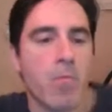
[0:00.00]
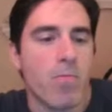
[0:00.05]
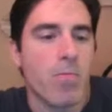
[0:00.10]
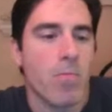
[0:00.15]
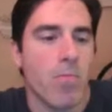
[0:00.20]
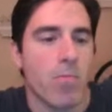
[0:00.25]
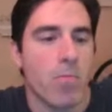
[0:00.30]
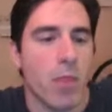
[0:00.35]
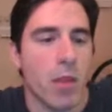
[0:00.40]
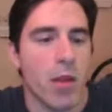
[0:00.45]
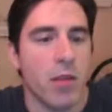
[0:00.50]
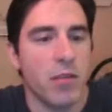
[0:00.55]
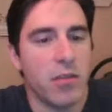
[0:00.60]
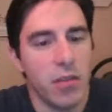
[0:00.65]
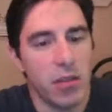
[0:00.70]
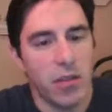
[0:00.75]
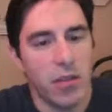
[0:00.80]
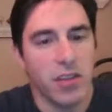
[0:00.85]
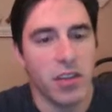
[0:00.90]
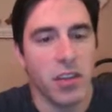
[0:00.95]

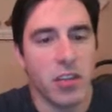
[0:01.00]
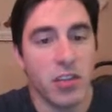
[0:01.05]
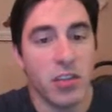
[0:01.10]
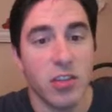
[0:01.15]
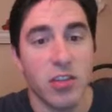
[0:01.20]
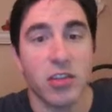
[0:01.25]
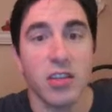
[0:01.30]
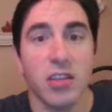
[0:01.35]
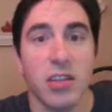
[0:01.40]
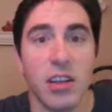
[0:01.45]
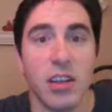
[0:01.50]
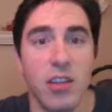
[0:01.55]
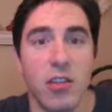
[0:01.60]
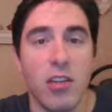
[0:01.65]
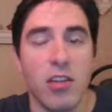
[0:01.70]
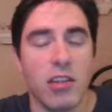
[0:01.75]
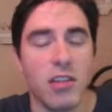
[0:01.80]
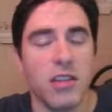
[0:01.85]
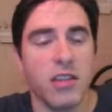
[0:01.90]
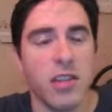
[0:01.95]
So f6 just looks like a
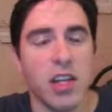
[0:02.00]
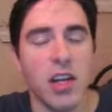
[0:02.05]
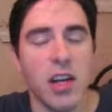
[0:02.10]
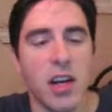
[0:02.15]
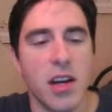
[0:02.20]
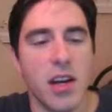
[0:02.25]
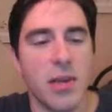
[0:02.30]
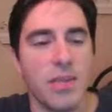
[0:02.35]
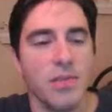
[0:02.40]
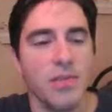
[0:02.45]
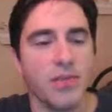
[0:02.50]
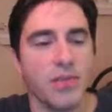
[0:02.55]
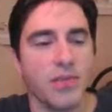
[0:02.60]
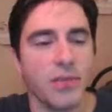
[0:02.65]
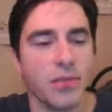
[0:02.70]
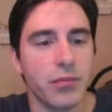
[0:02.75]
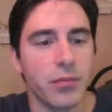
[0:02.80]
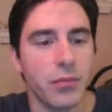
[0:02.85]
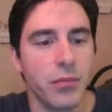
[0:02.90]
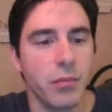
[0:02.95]
loss of time.
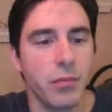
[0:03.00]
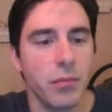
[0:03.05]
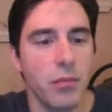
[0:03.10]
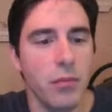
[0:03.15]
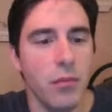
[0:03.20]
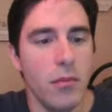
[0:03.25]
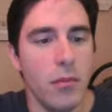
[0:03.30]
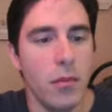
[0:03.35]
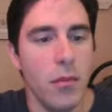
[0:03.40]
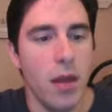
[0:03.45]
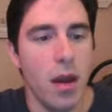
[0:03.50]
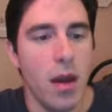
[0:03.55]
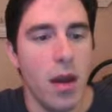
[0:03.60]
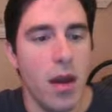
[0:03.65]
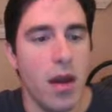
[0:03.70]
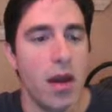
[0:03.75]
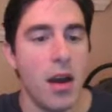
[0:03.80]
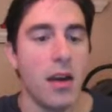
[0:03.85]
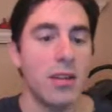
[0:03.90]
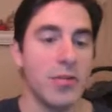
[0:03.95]

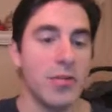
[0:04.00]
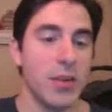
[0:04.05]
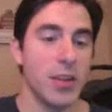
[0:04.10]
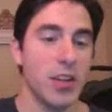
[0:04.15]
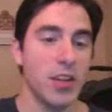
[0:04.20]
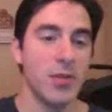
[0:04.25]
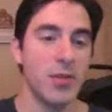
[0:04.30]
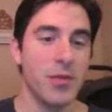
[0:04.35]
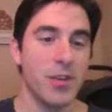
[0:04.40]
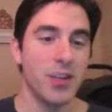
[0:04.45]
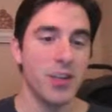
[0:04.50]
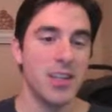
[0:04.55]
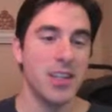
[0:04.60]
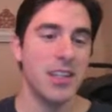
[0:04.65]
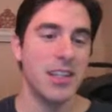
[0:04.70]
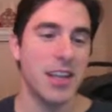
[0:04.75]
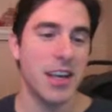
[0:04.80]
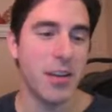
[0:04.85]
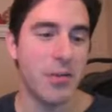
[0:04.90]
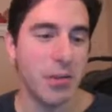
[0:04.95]
Especially because he
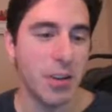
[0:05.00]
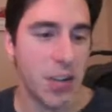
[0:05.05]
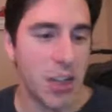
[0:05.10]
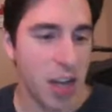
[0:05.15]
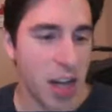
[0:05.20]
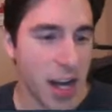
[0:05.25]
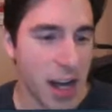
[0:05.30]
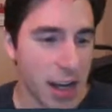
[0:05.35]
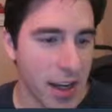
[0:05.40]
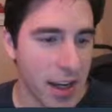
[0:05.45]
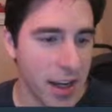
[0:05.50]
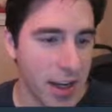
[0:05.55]
can take with check.